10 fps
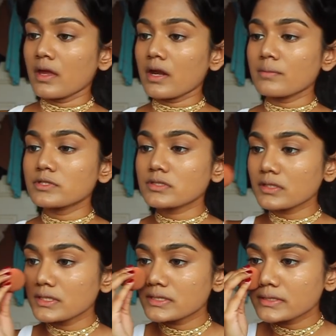and I'm just
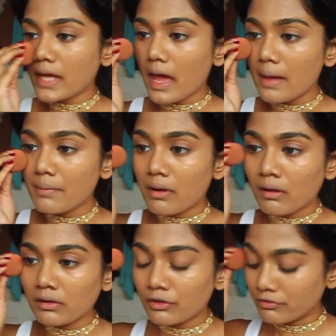gonna dab
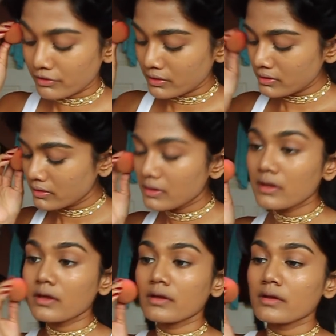all over
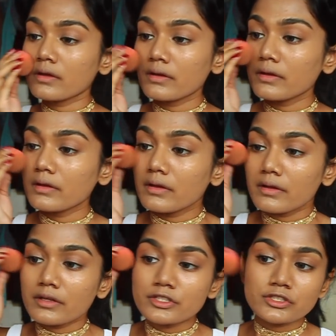
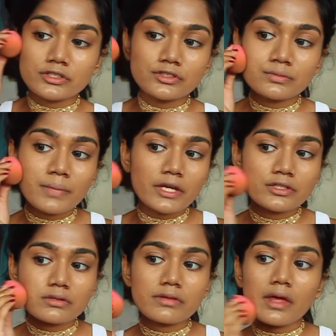just to make
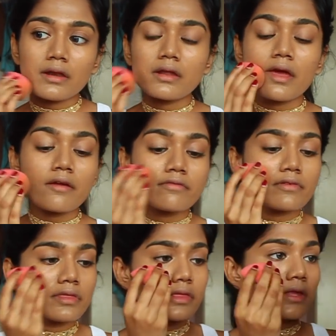sure that
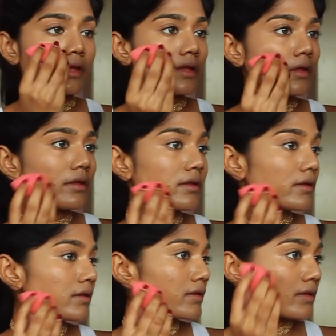everything
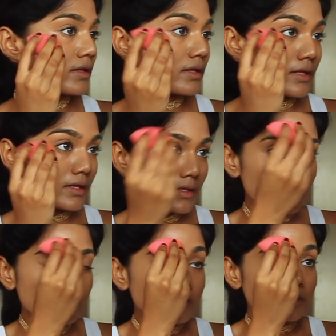
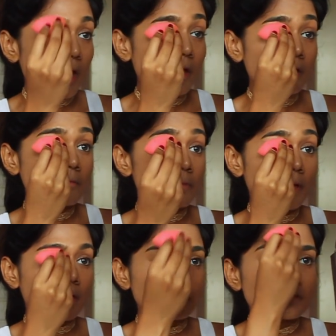is set in
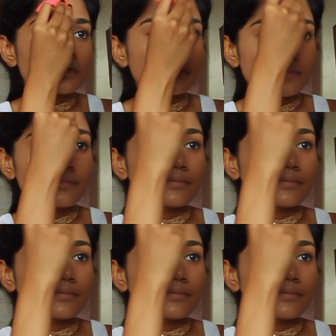place.